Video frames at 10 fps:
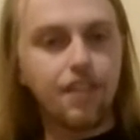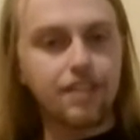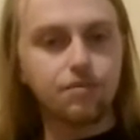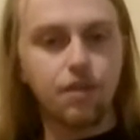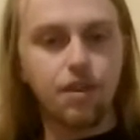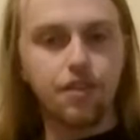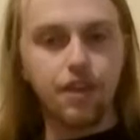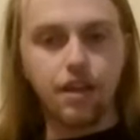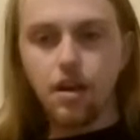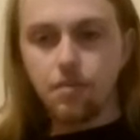That's one
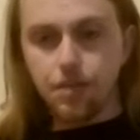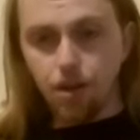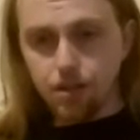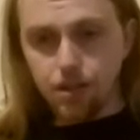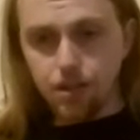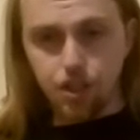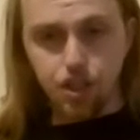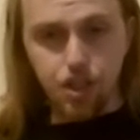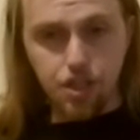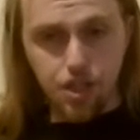thing. But talking
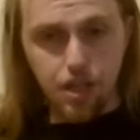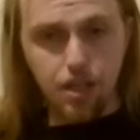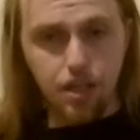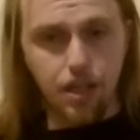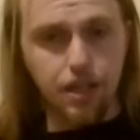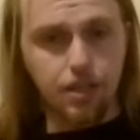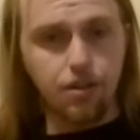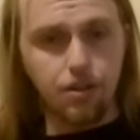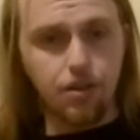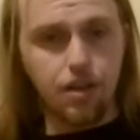shit, like you
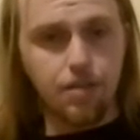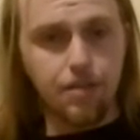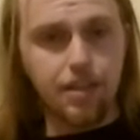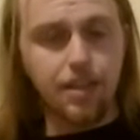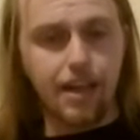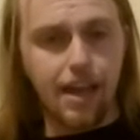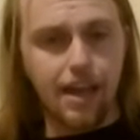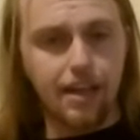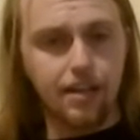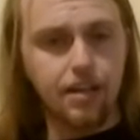know what I mean, like
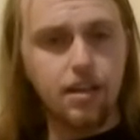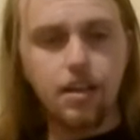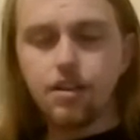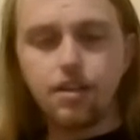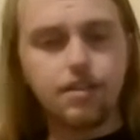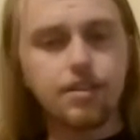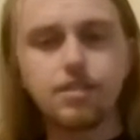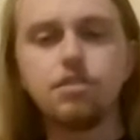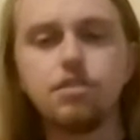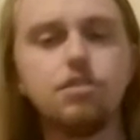hating, that
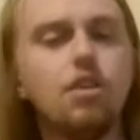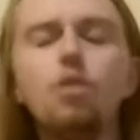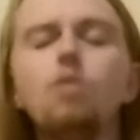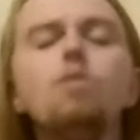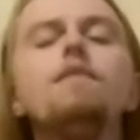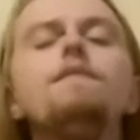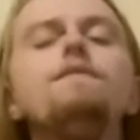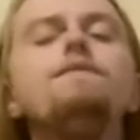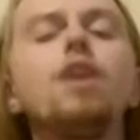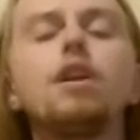does no
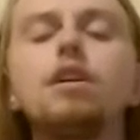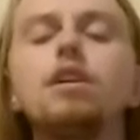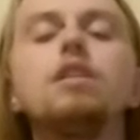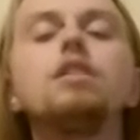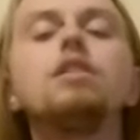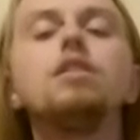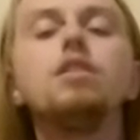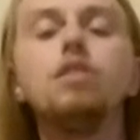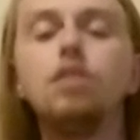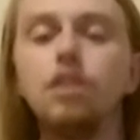fucking
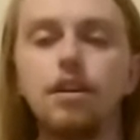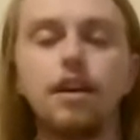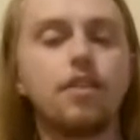good.